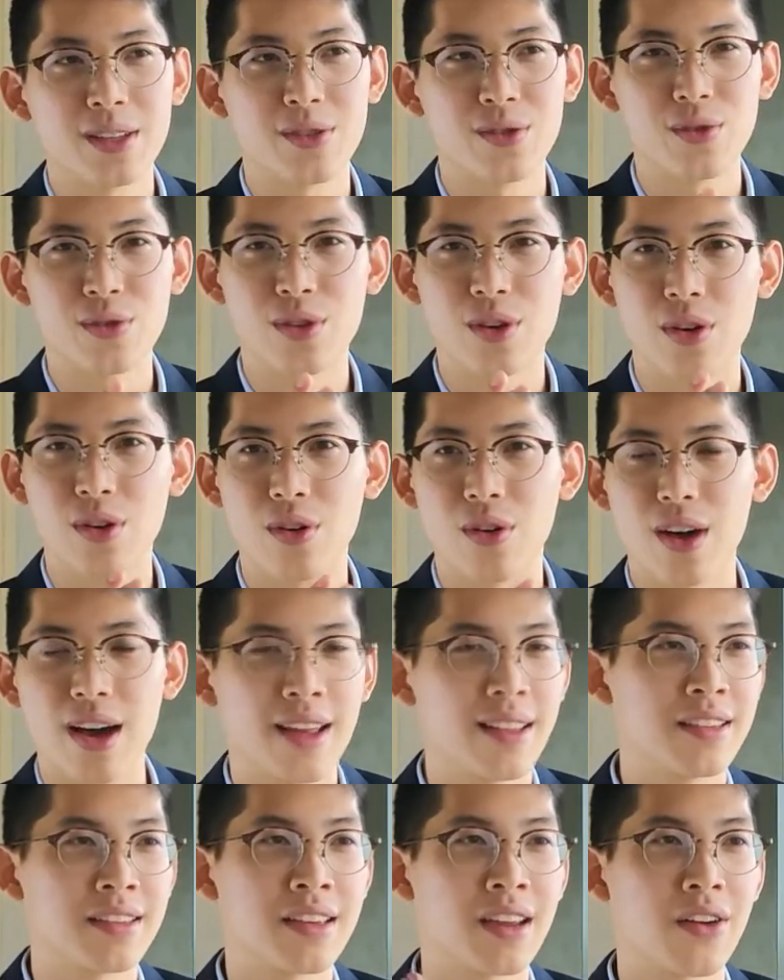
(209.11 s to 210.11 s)
to your
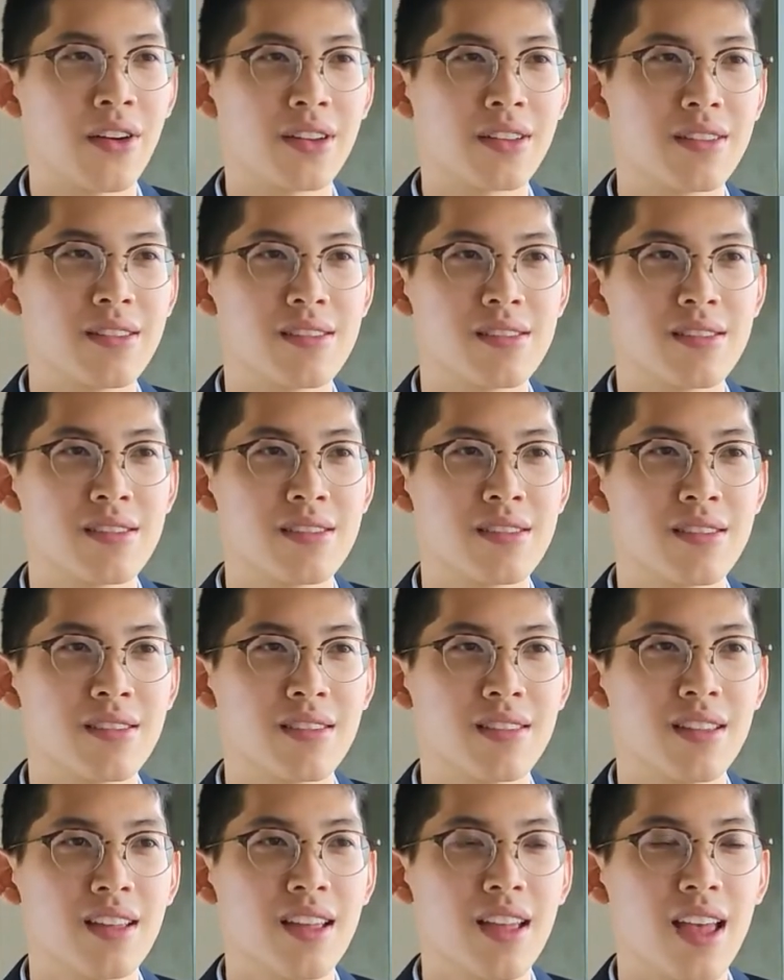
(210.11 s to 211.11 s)
other characters.
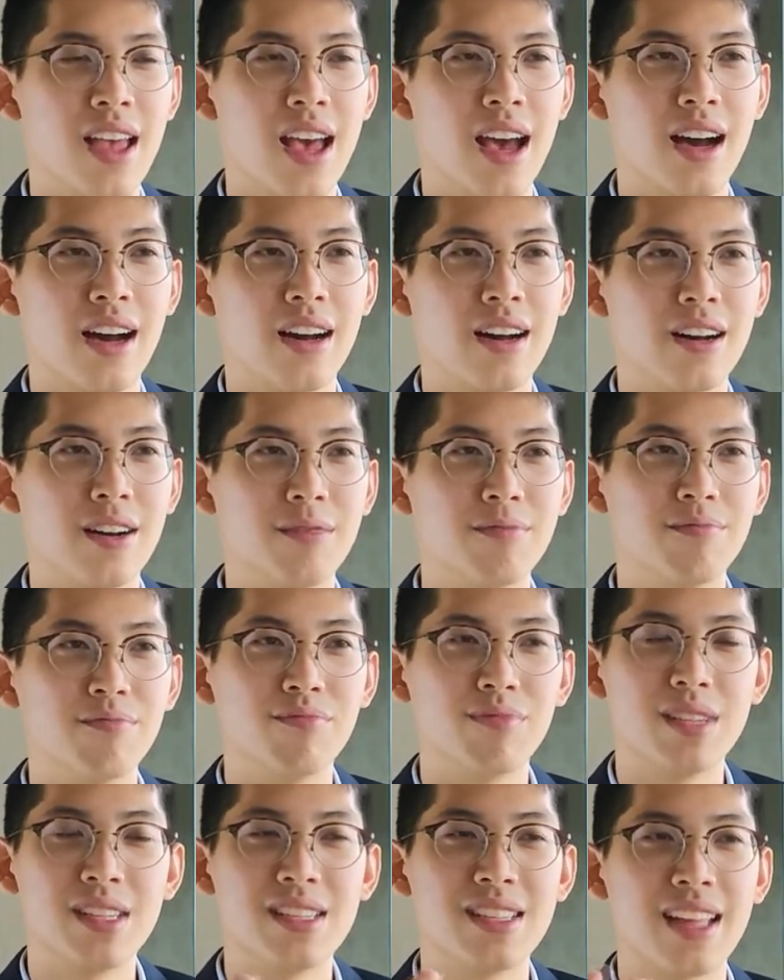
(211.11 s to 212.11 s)

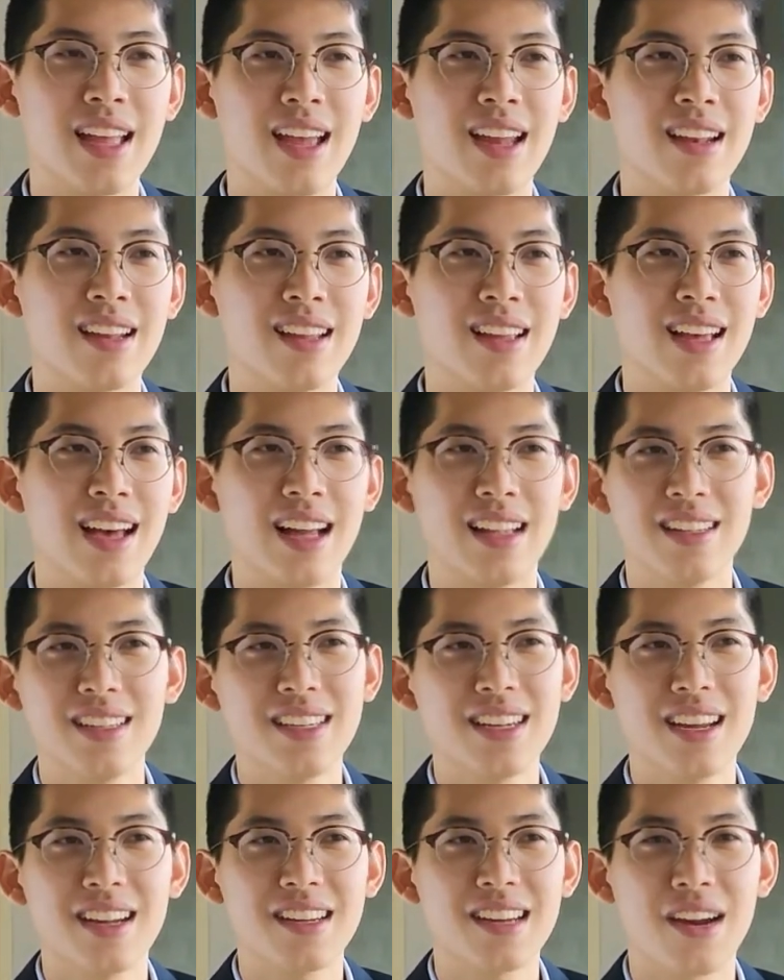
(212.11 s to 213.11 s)
Is that
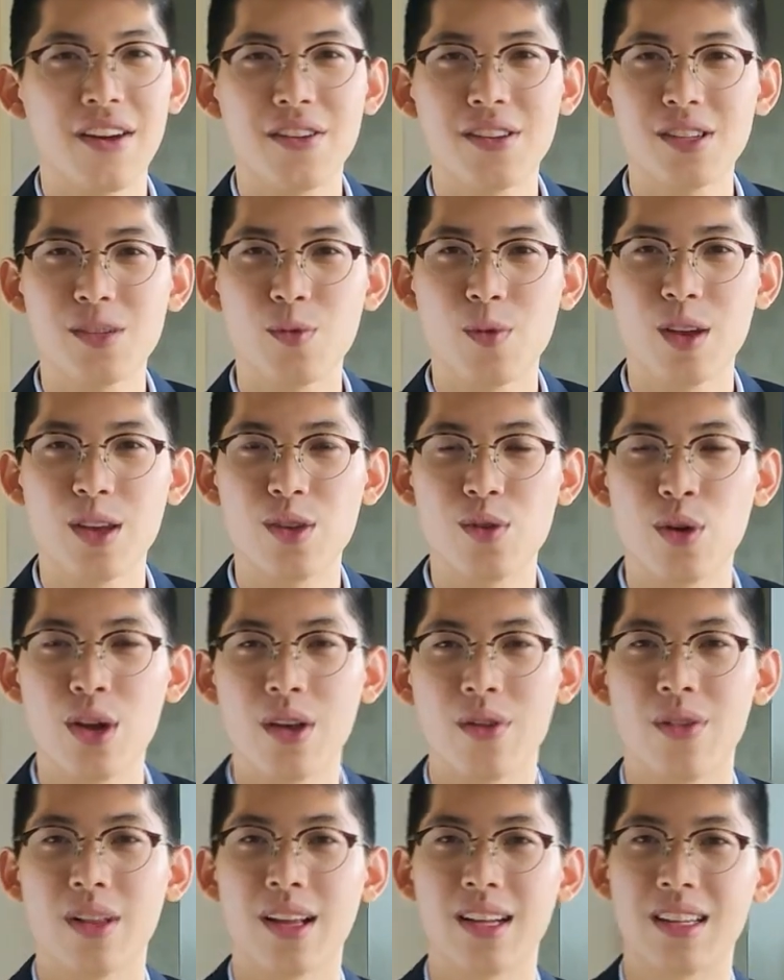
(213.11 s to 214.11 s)
unlike the other characters where you
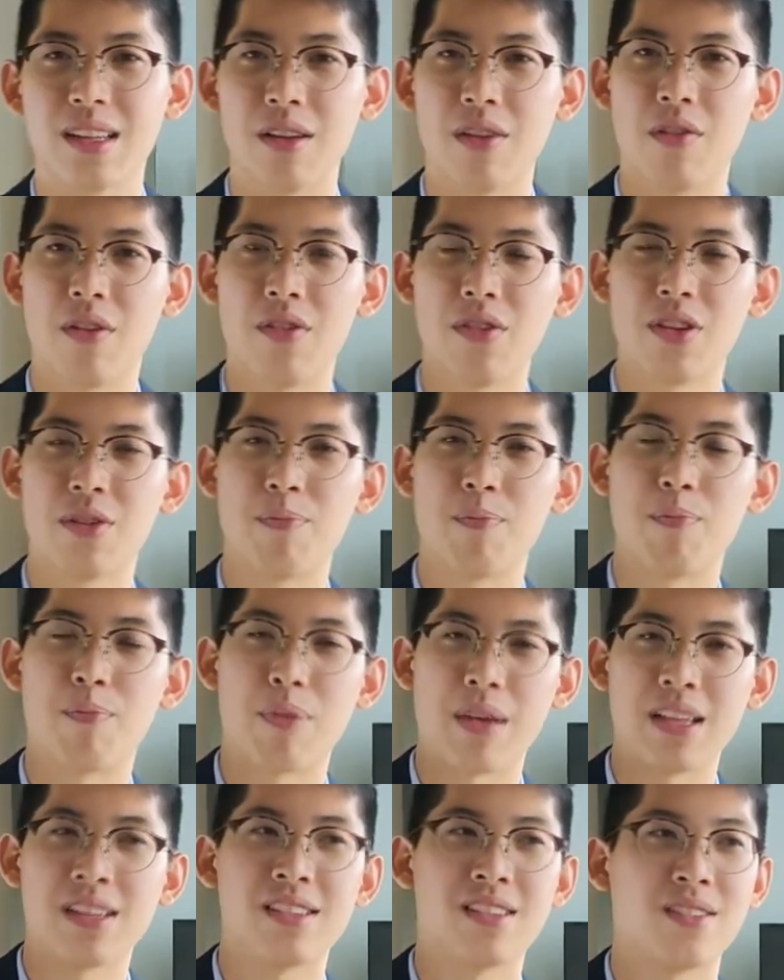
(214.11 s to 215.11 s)
have like the very
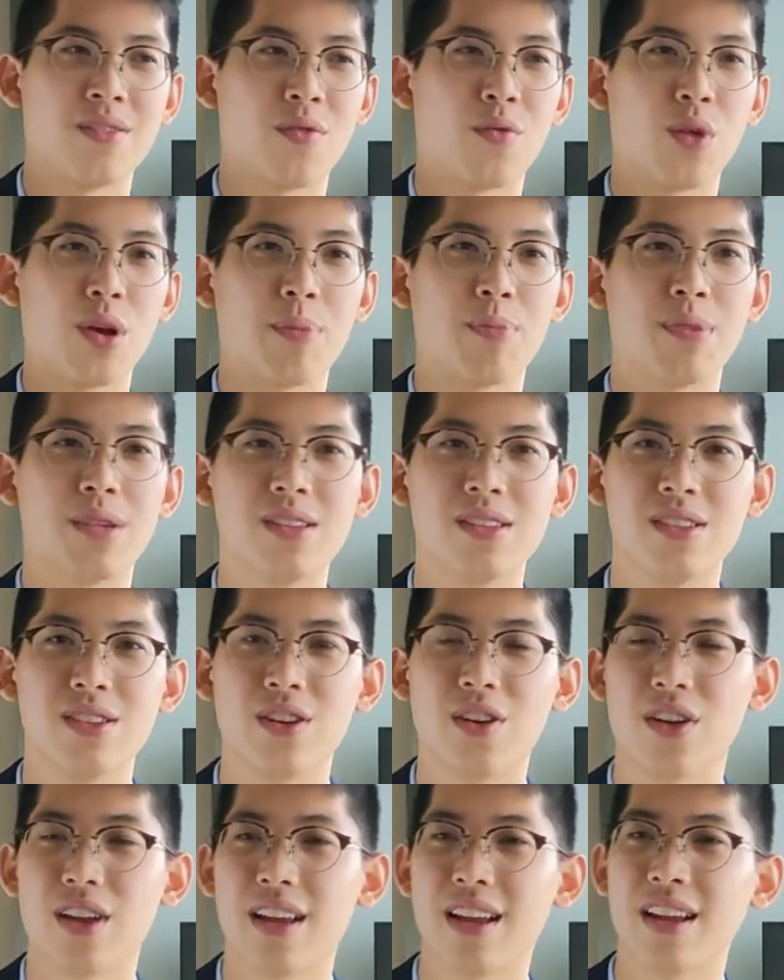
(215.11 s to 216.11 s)
best weapons, you
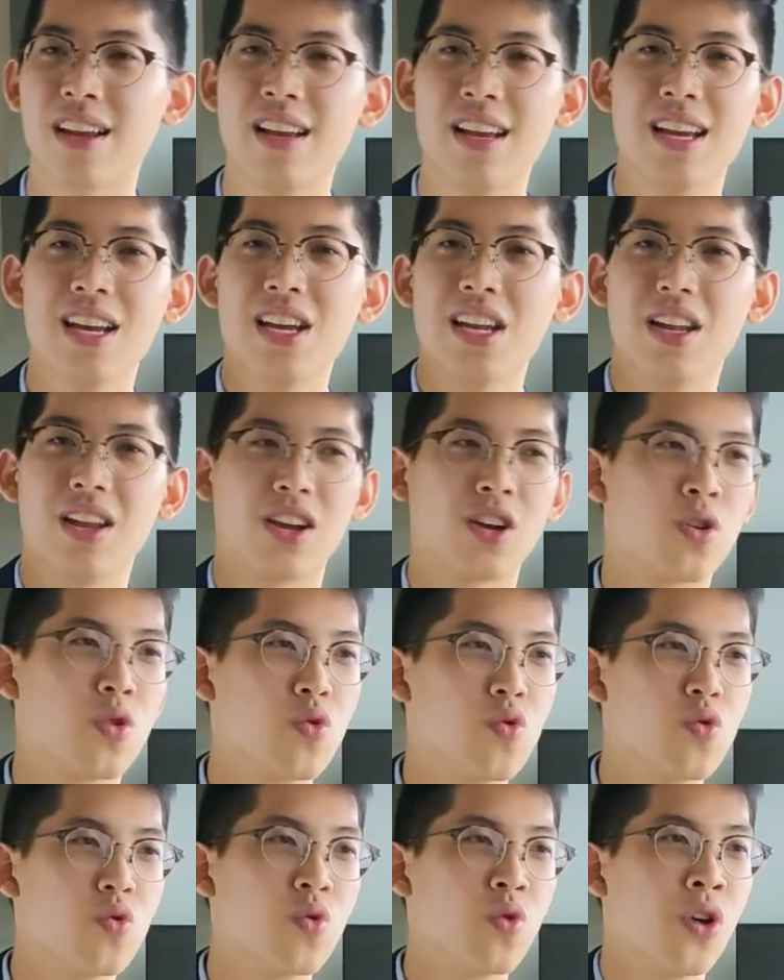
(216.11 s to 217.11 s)
got like the
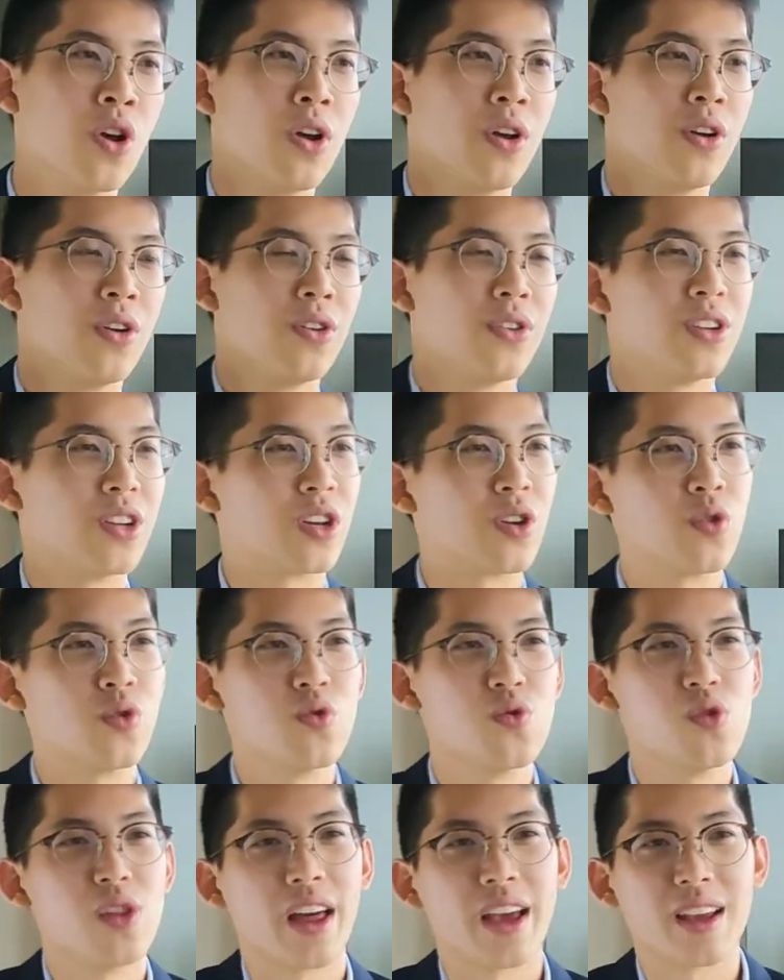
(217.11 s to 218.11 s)
cool
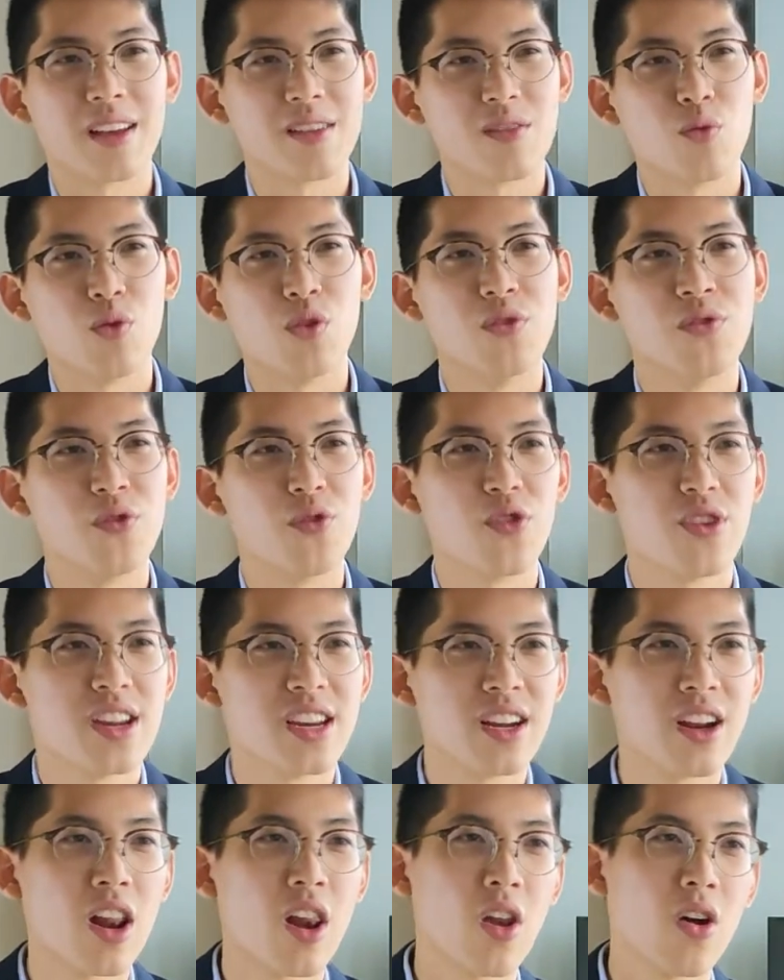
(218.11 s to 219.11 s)
like
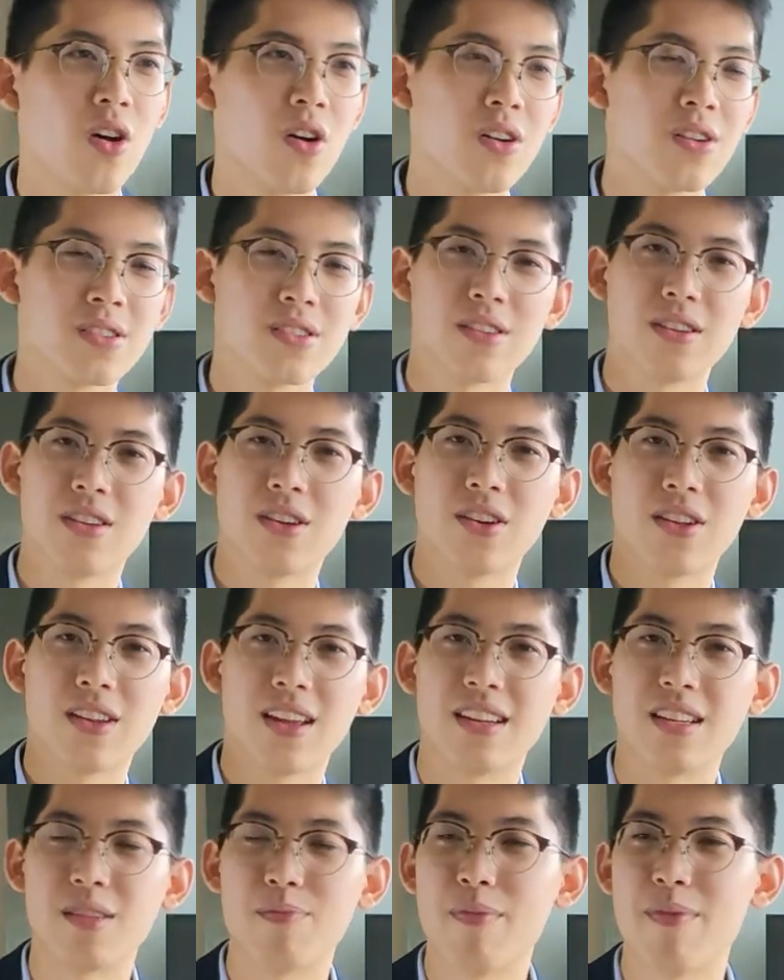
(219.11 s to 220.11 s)
Wolverine claws, or you got
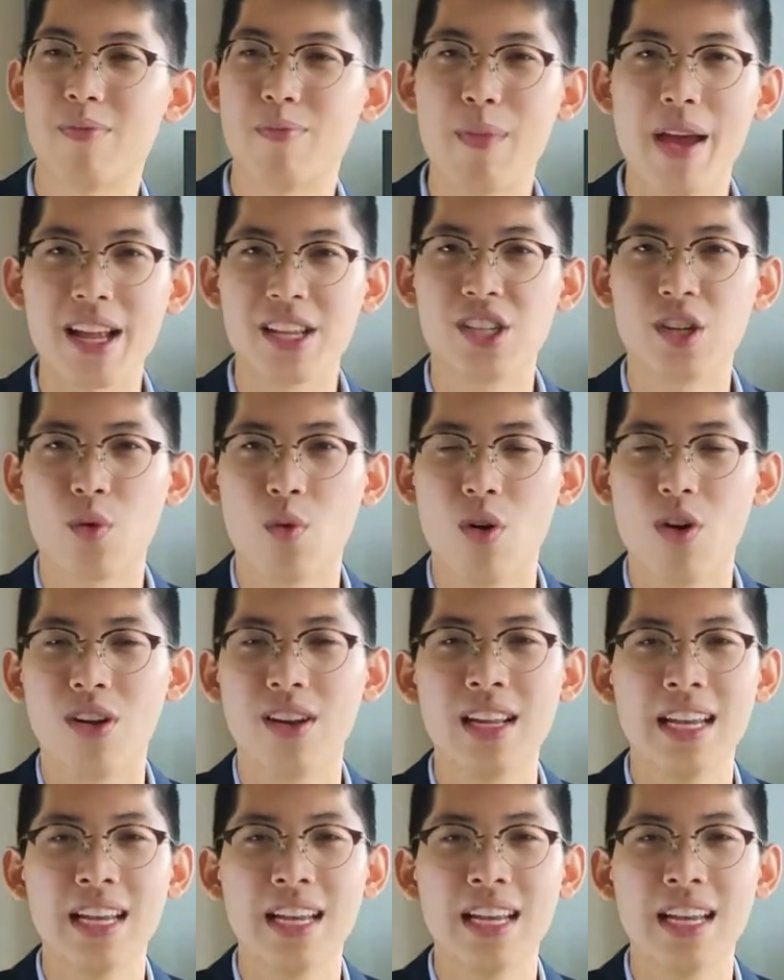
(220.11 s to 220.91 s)
like this magic wand.